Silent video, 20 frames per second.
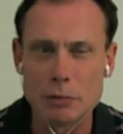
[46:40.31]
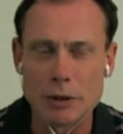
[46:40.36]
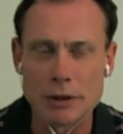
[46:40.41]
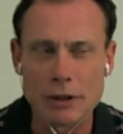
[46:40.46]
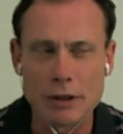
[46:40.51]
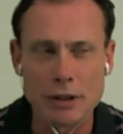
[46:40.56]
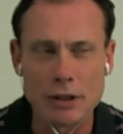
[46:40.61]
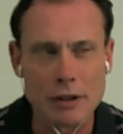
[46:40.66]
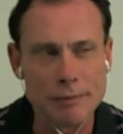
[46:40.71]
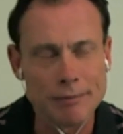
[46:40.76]

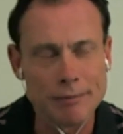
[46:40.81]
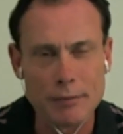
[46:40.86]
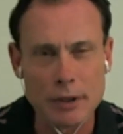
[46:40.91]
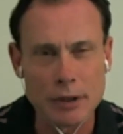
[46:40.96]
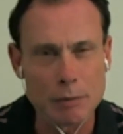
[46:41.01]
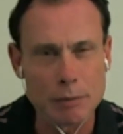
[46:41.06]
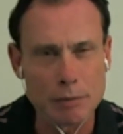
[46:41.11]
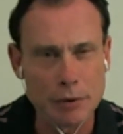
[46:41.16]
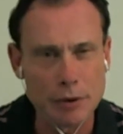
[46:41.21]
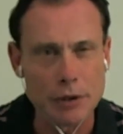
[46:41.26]
but they're
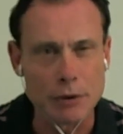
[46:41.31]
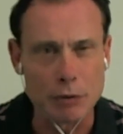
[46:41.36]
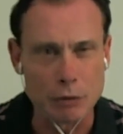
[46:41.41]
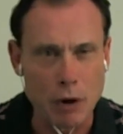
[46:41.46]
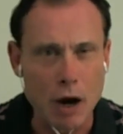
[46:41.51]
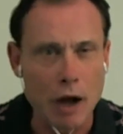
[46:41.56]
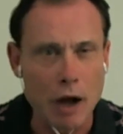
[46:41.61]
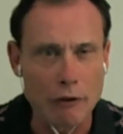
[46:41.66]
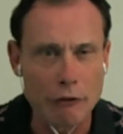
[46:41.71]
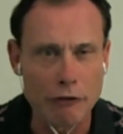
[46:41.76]
they're pretty
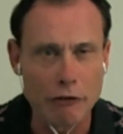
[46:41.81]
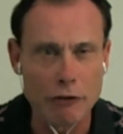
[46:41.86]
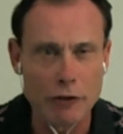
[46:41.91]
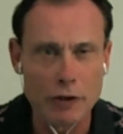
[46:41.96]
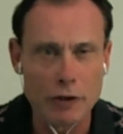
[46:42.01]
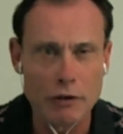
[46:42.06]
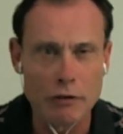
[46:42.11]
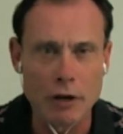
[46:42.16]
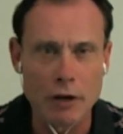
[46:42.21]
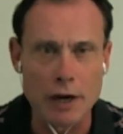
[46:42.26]
rough
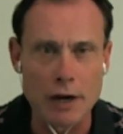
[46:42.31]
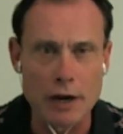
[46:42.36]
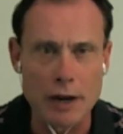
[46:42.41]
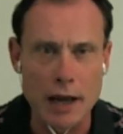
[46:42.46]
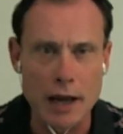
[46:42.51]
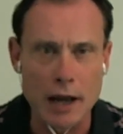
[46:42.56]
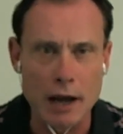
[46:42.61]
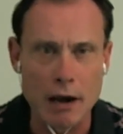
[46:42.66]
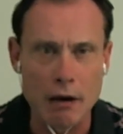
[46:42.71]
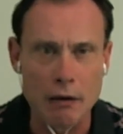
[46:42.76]
right
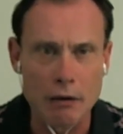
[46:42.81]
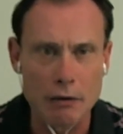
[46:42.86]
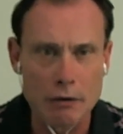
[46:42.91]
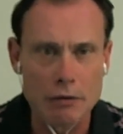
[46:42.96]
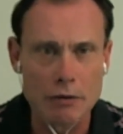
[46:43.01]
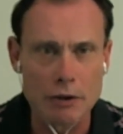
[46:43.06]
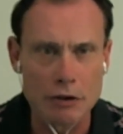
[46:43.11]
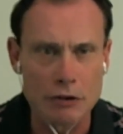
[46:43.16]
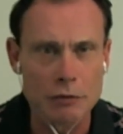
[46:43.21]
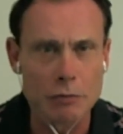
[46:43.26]
now.
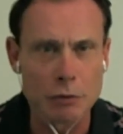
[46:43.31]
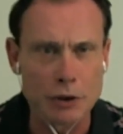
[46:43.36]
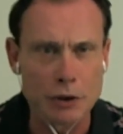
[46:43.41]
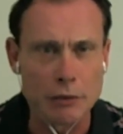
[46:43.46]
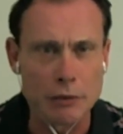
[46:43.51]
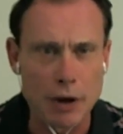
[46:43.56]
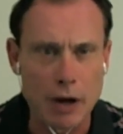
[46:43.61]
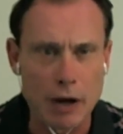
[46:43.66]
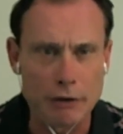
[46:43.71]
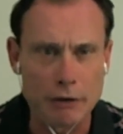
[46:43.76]
It's
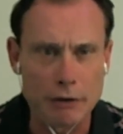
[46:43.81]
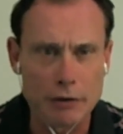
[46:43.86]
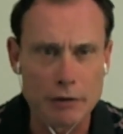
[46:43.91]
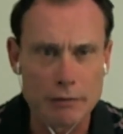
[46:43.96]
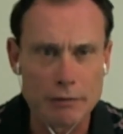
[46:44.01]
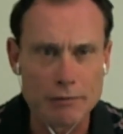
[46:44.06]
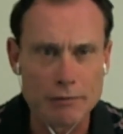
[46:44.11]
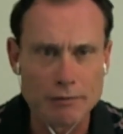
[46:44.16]
pretty rough.